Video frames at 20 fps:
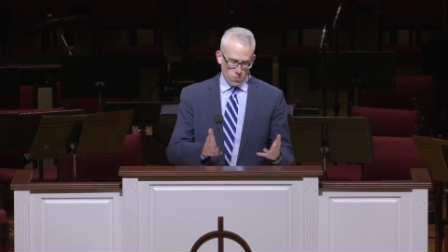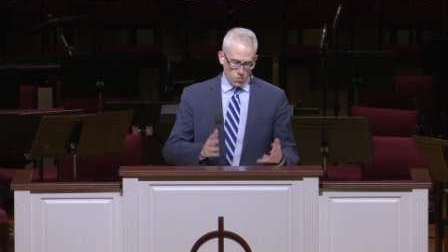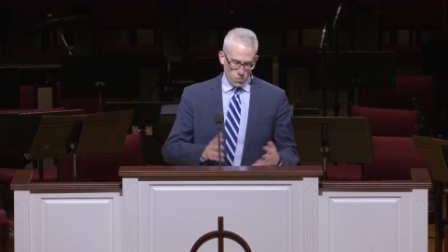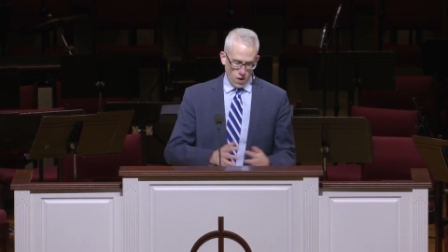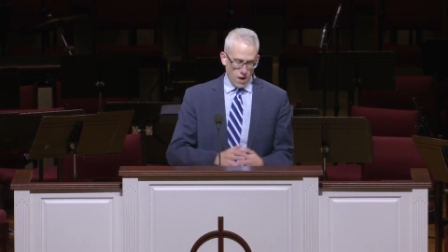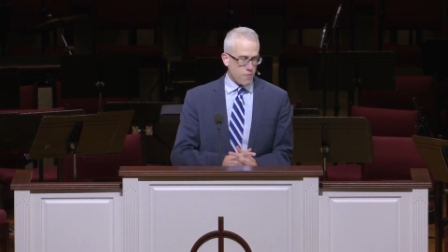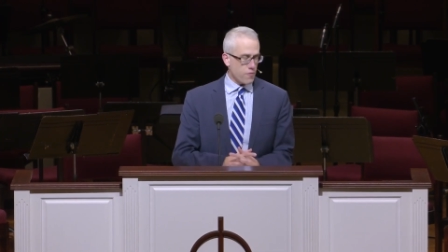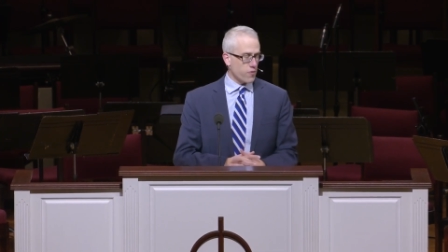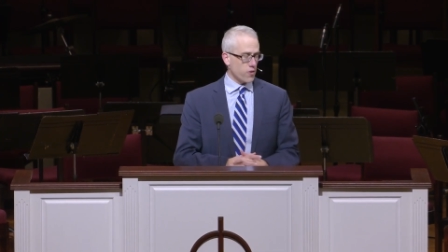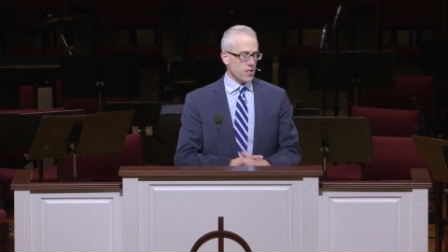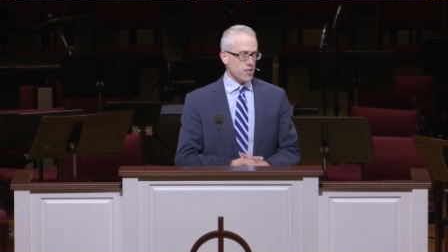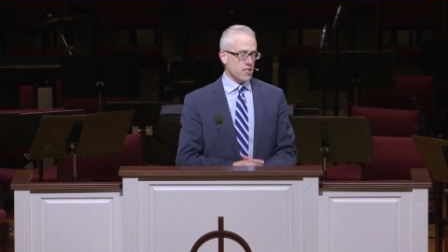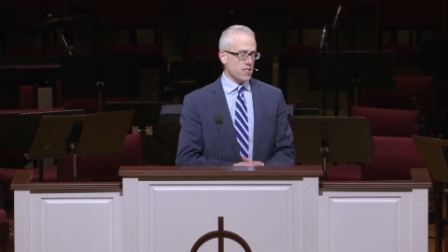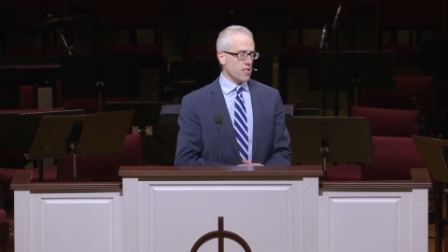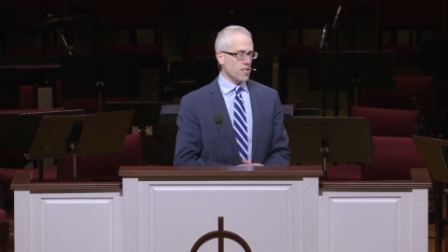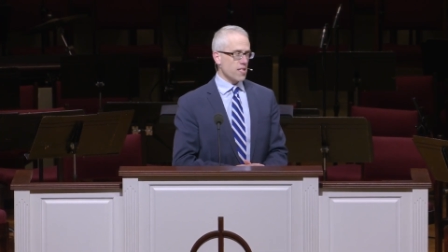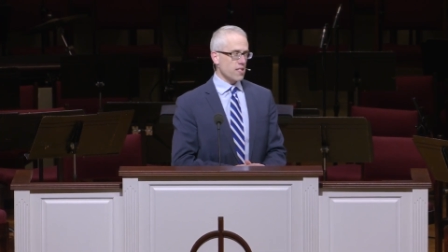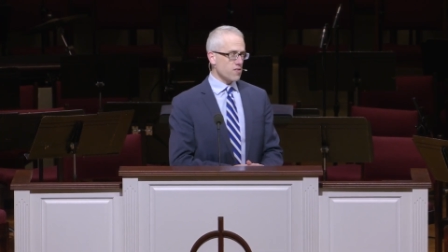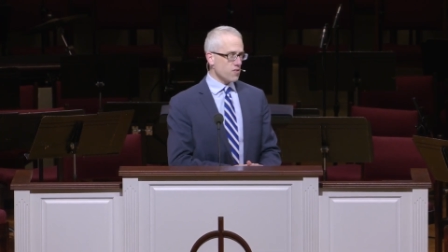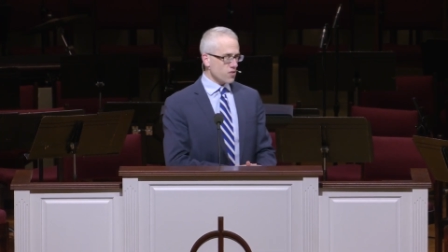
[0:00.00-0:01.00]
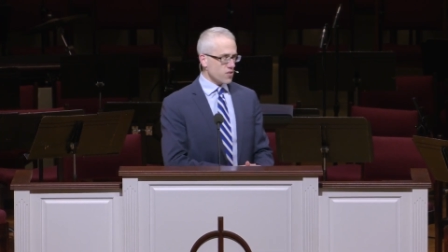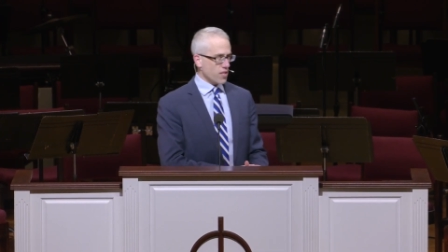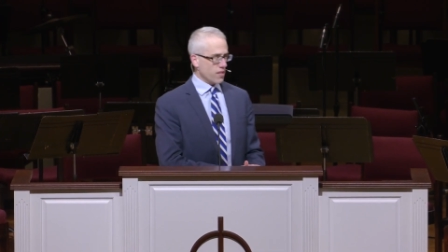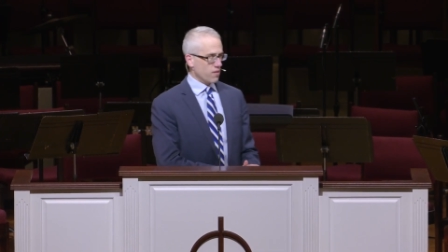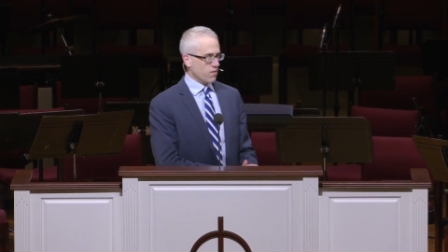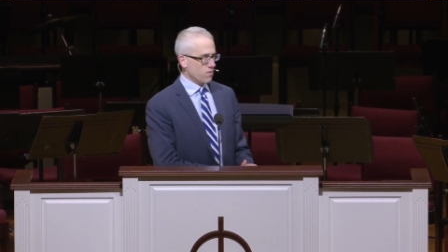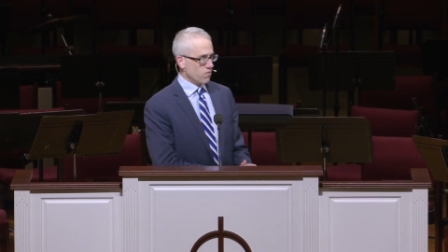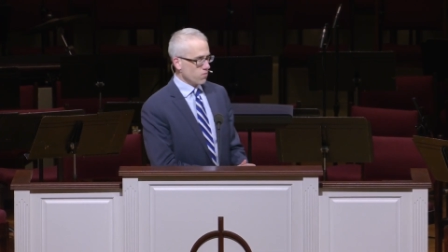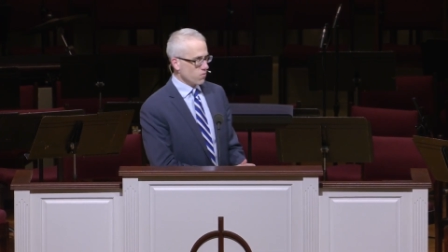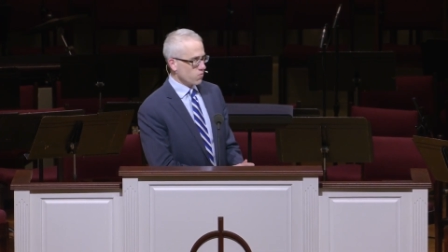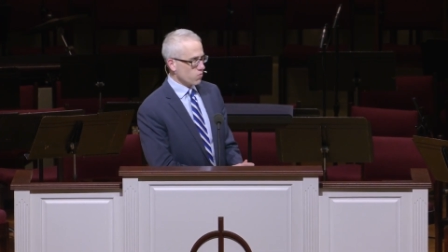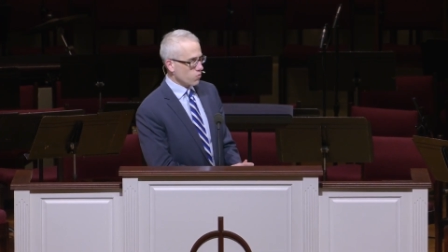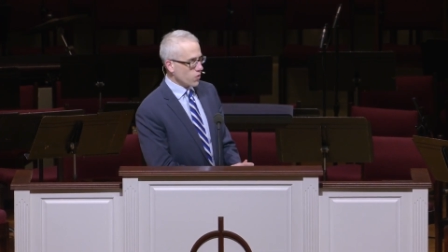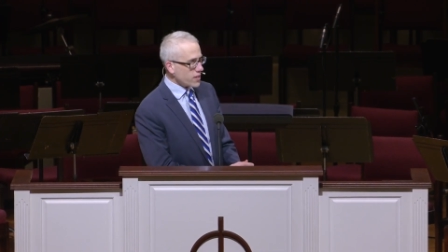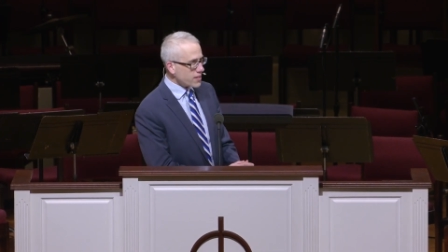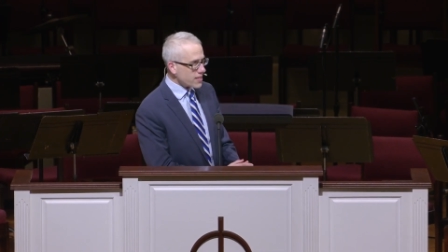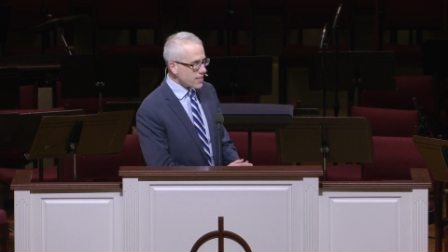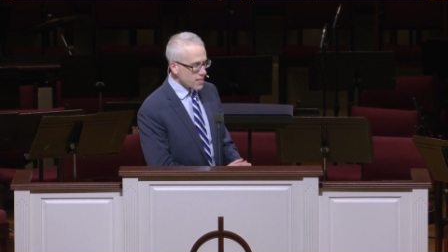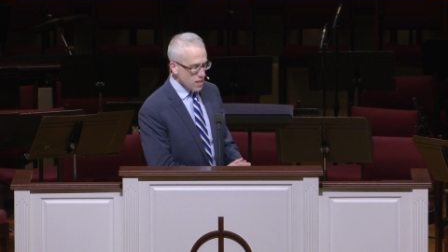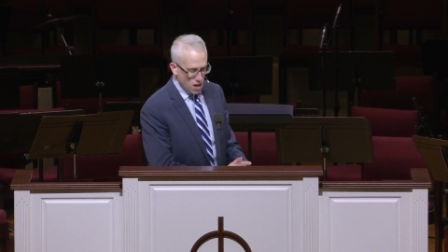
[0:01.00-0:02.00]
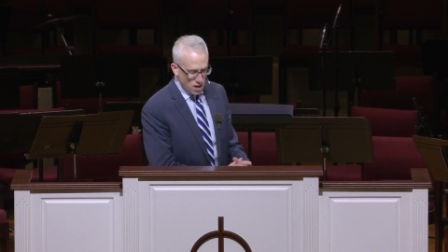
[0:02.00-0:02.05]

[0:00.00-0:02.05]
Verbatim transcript: referenced this and written